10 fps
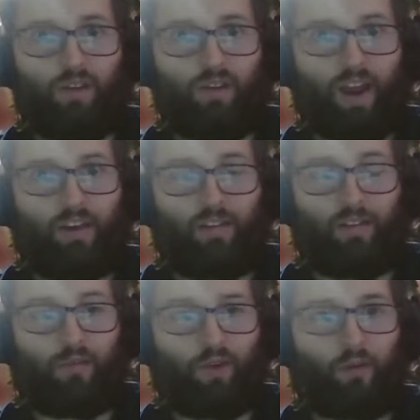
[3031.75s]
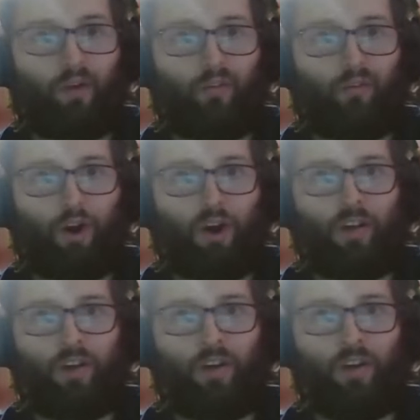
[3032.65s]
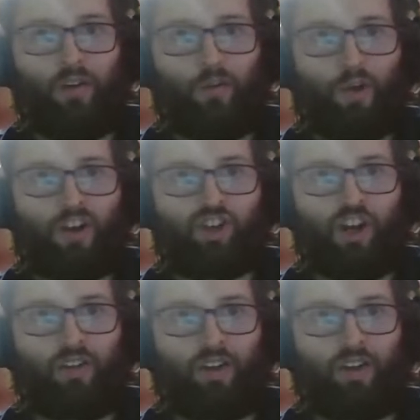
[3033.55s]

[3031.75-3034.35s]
That's a very fun franchise.